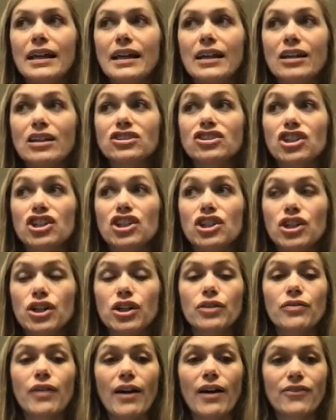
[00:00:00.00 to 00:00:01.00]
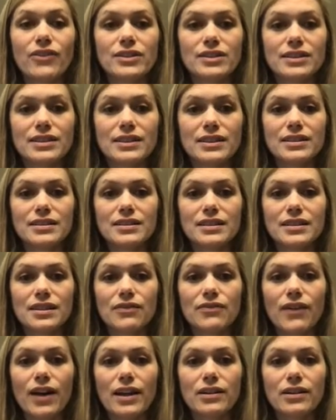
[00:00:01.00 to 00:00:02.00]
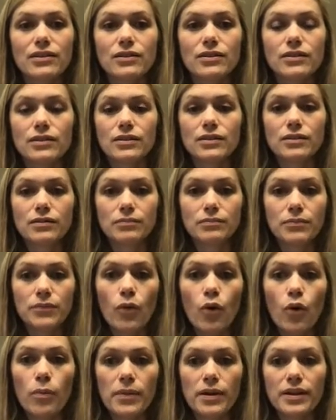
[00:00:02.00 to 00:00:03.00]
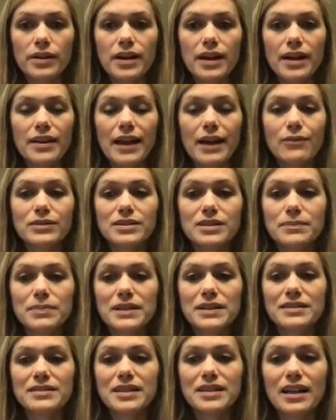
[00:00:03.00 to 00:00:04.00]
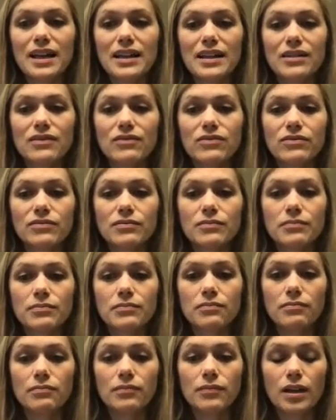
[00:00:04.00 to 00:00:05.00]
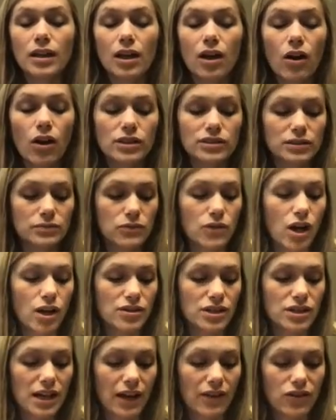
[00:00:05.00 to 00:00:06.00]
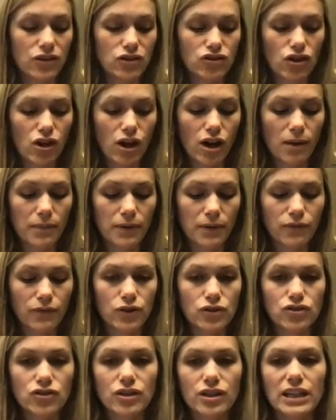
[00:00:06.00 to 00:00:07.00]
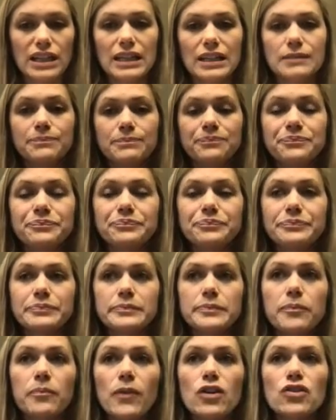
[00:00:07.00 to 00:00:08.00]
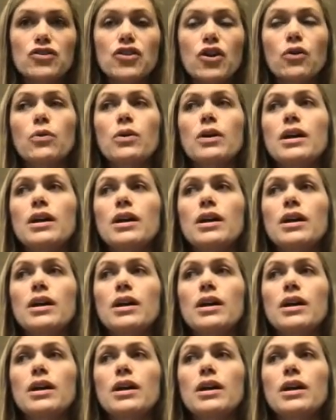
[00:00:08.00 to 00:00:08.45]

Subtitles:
secure references in the final moment. And that was a piece that kind of caused them not to get the job, unfortunately. So